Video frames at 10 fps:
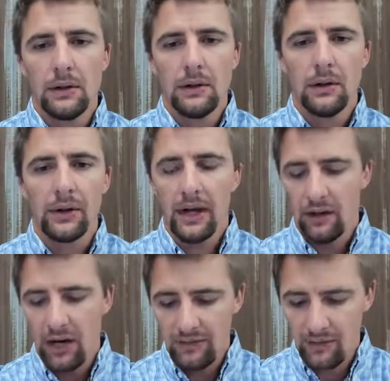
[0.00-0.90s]
Okay, a
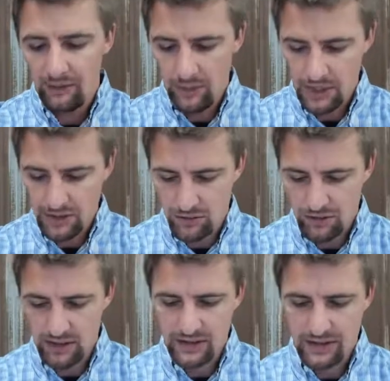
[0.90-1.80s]
lot of information on
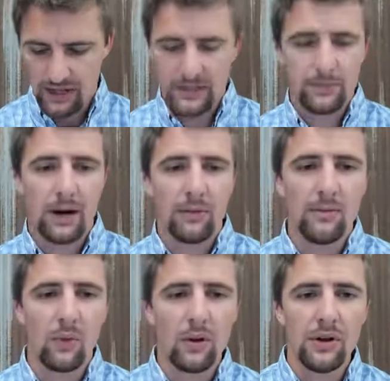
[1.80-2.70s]
parasites, probably
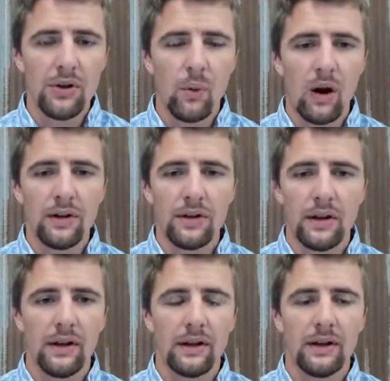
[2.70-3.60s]
more than you
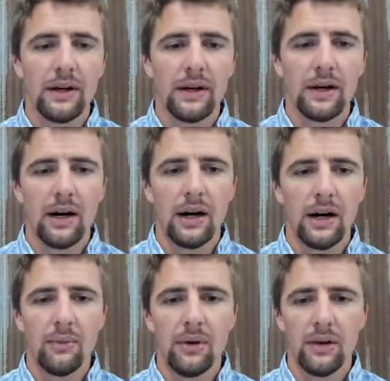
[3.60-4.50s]
wanted.
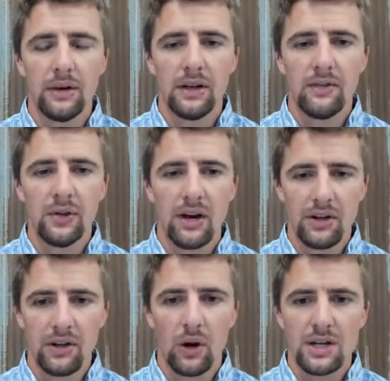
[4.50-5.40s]
If you have any
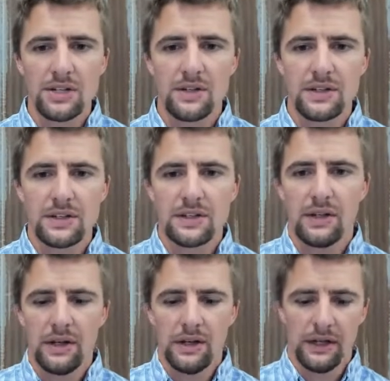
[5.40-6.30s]
questions,
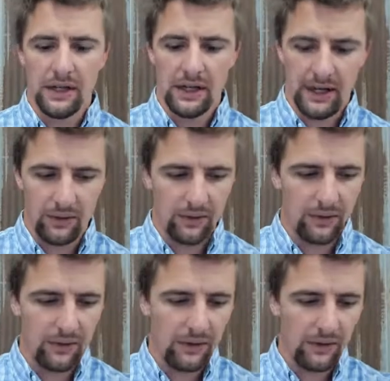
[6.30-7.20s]
that
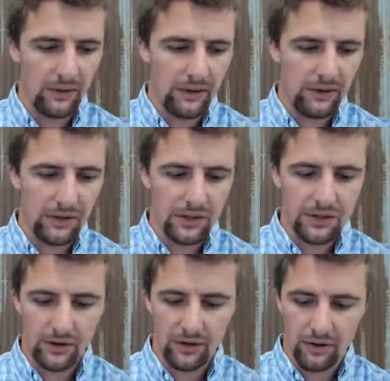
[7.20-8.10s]
you can
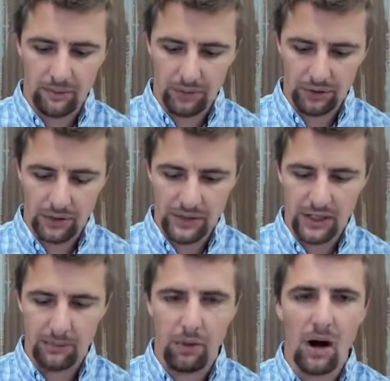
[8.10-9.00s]
sure put those in
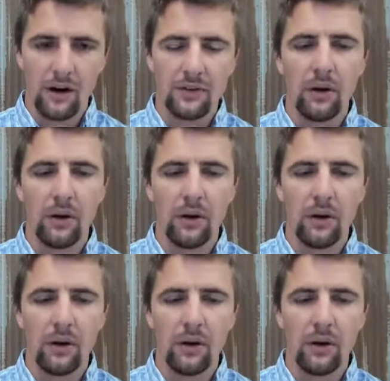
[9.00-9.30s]
the box.